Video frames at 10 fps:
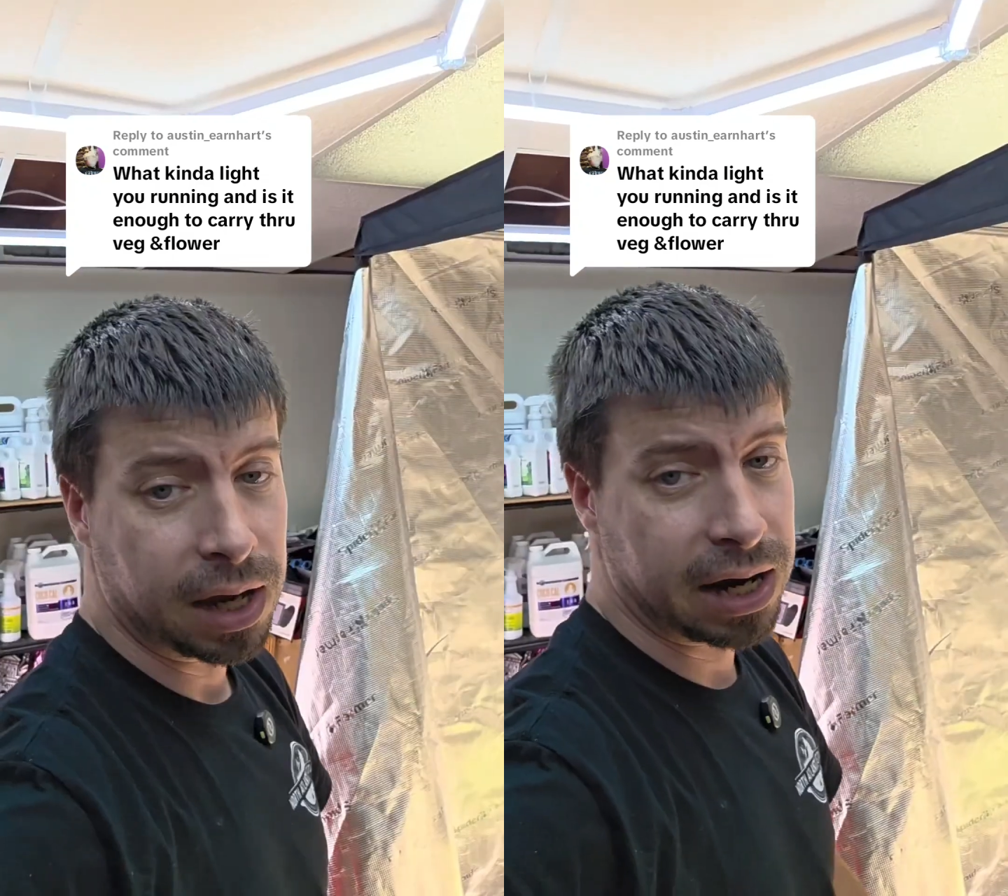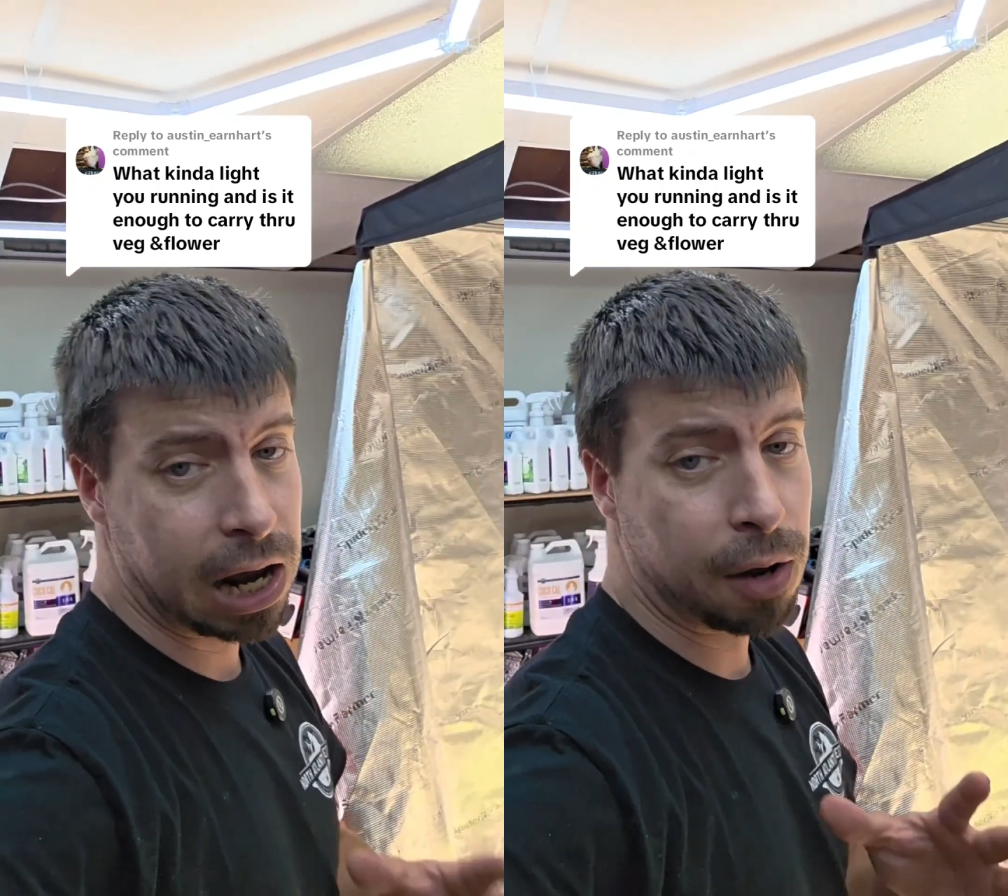
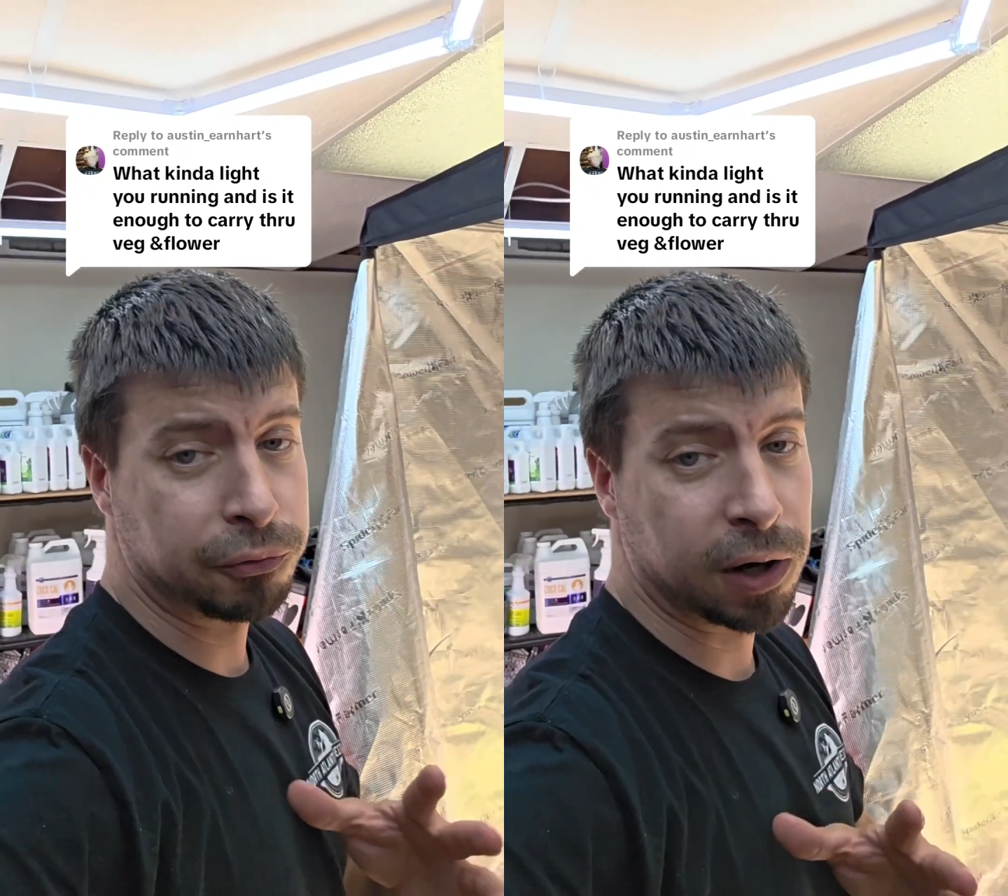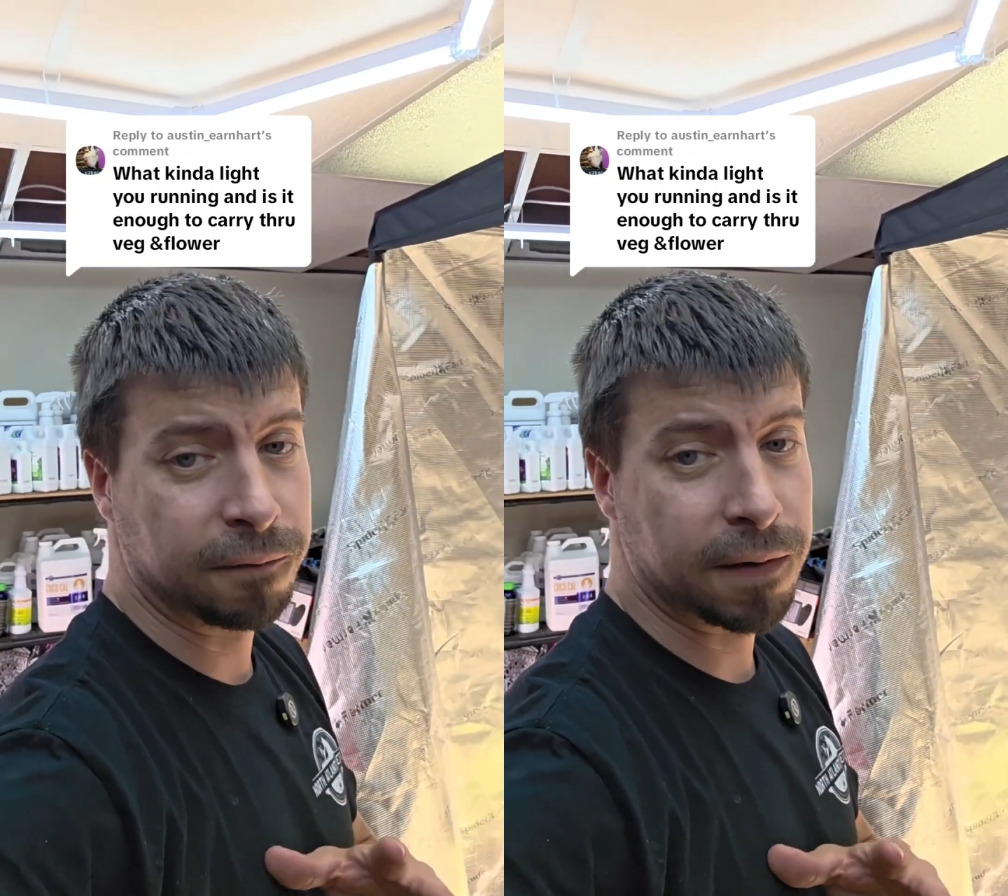And now I'm
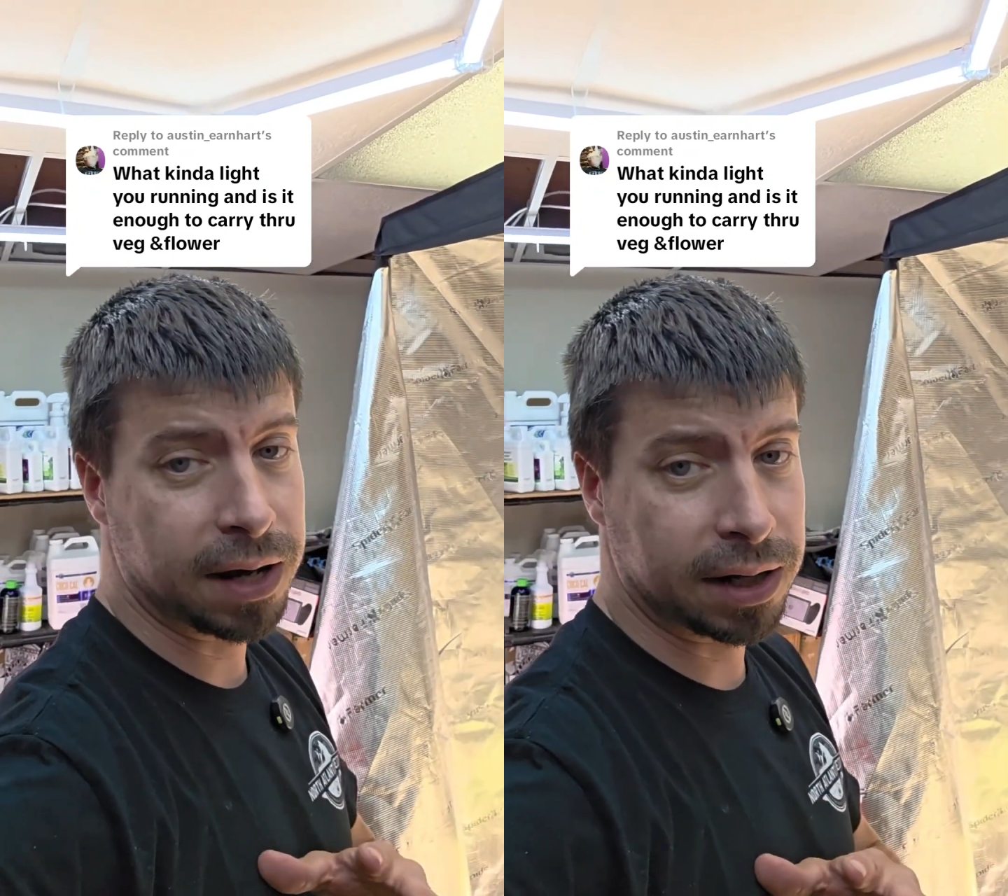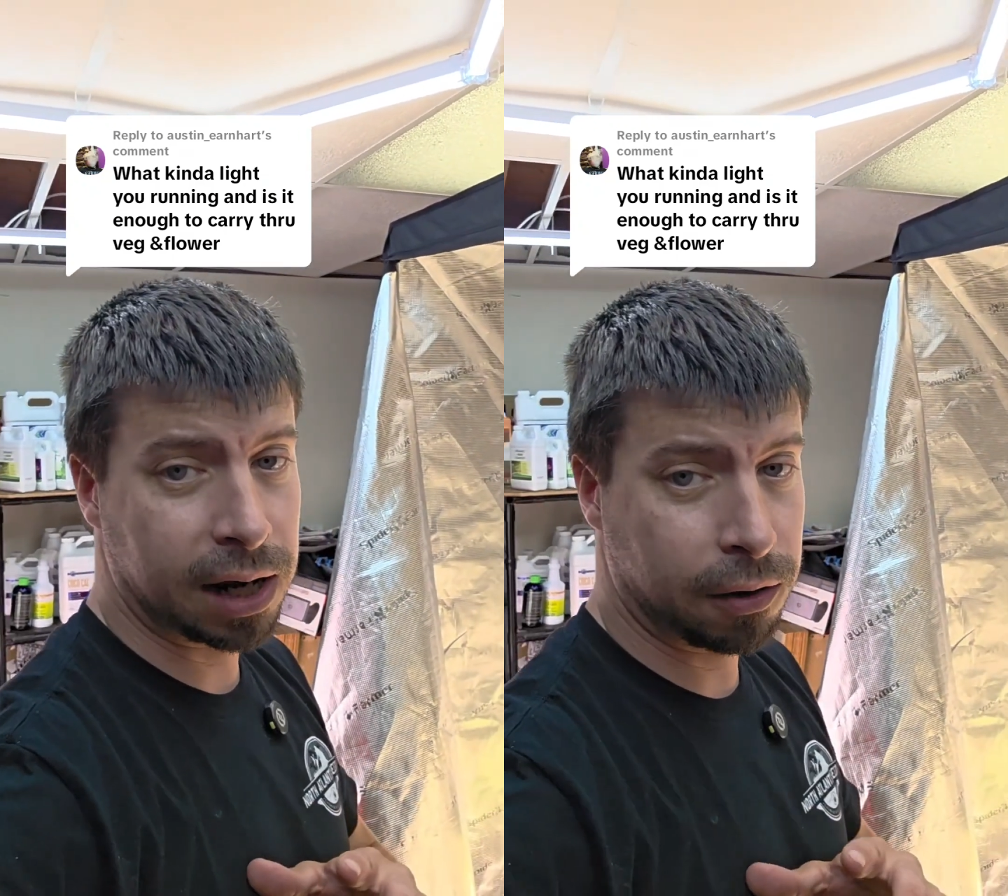trying to
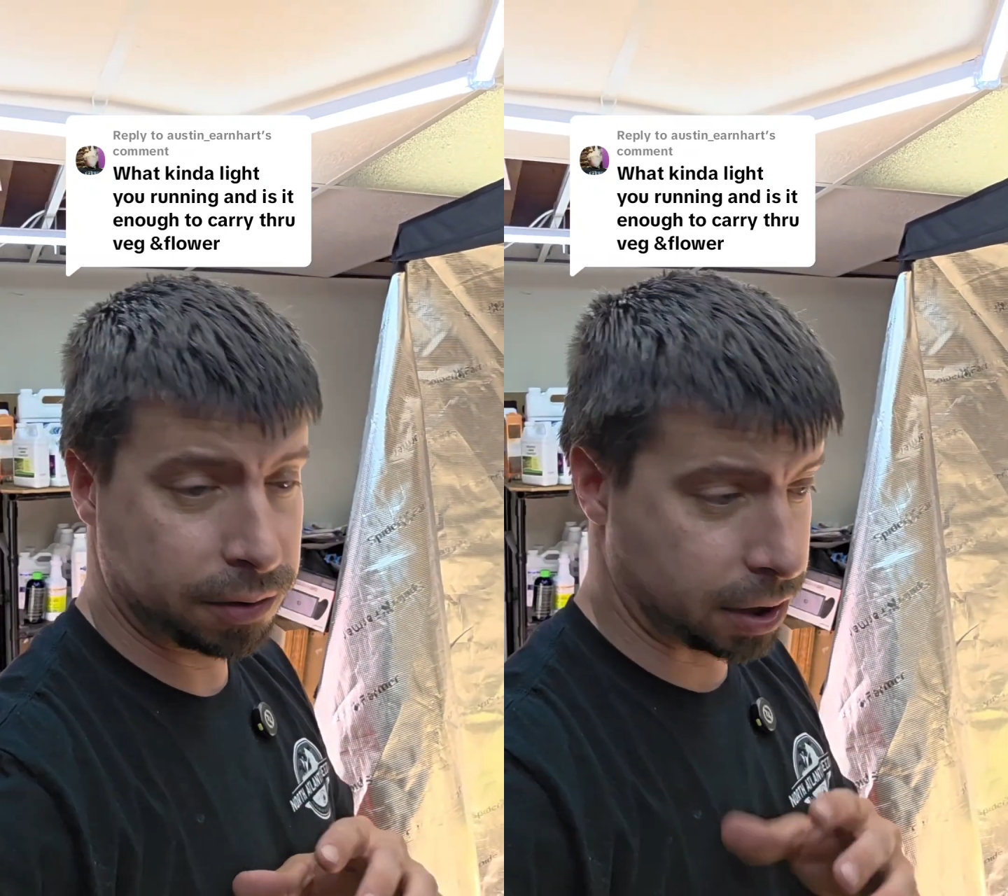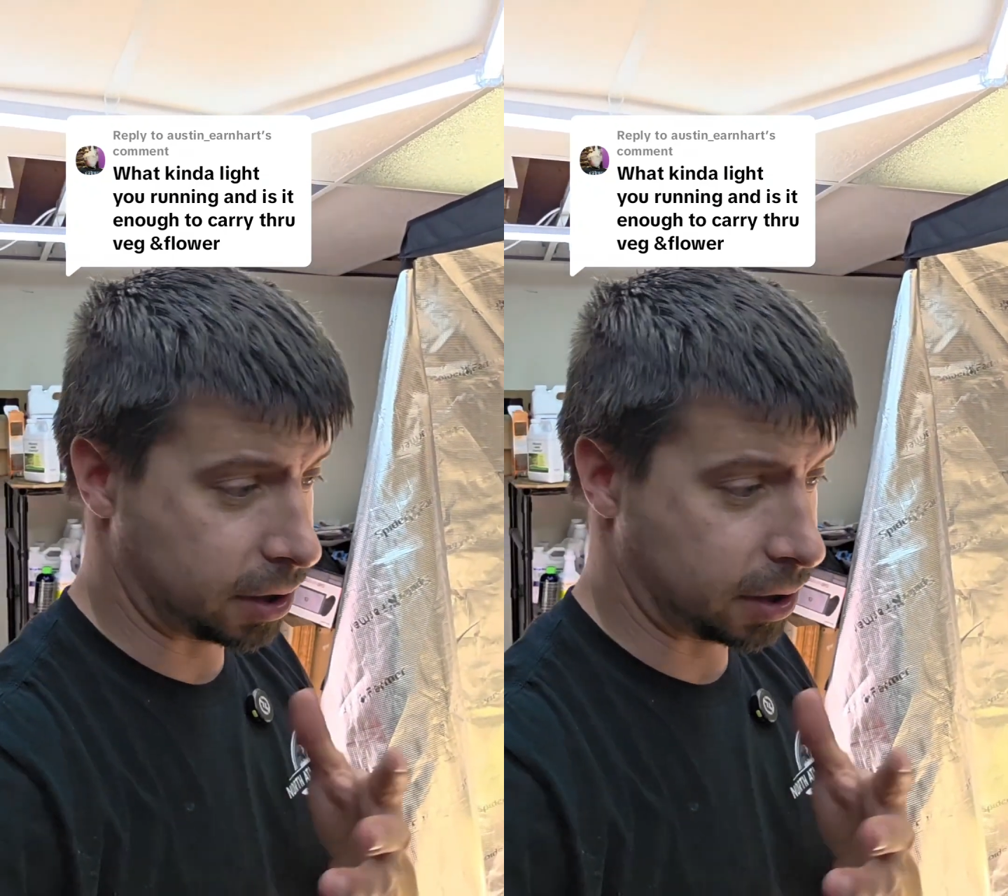find out,